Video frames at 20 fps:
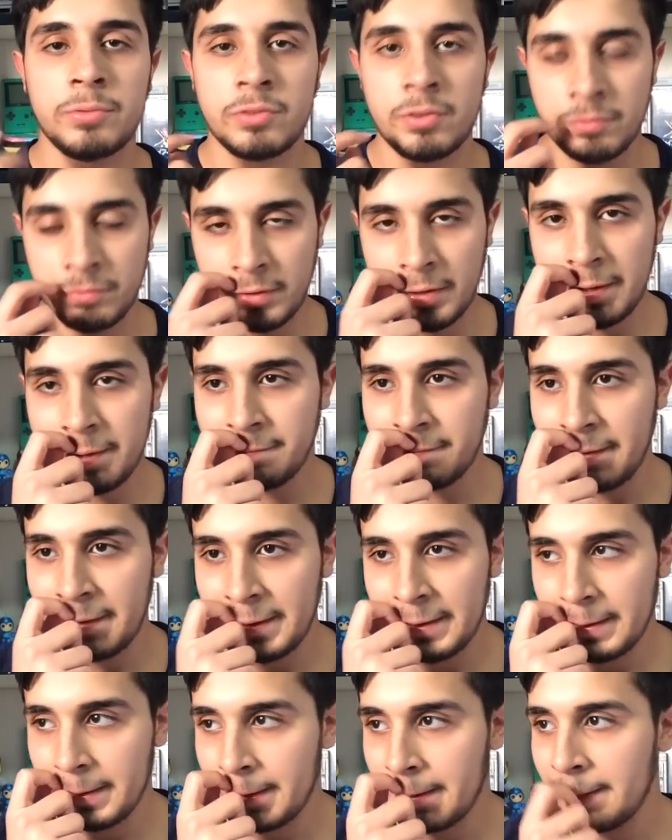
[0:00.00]
So I'm
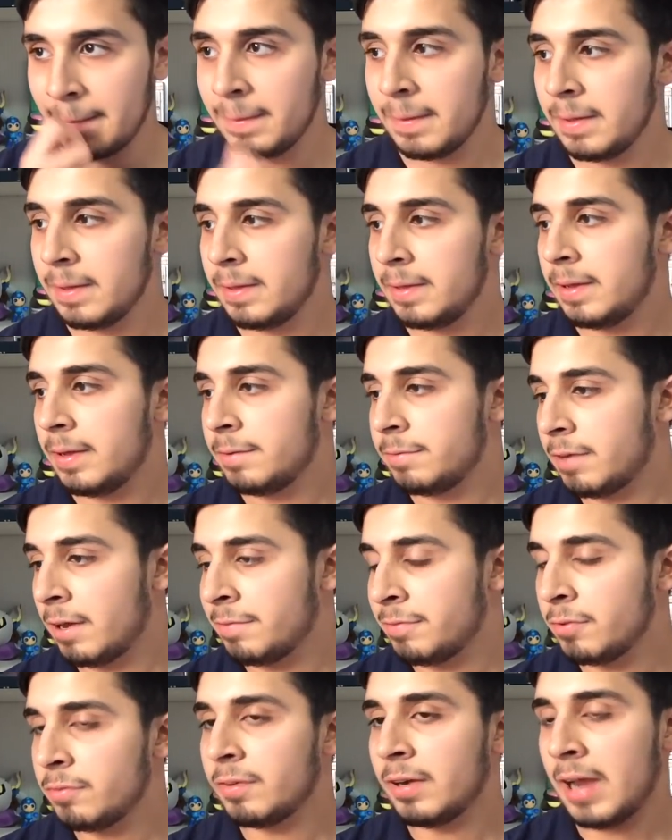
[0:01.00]
I
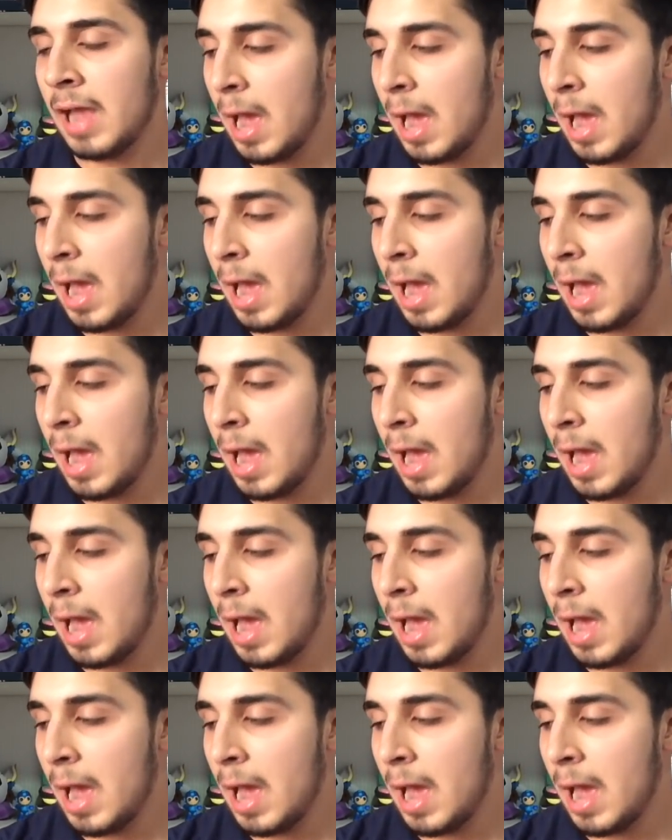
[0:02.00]
feel very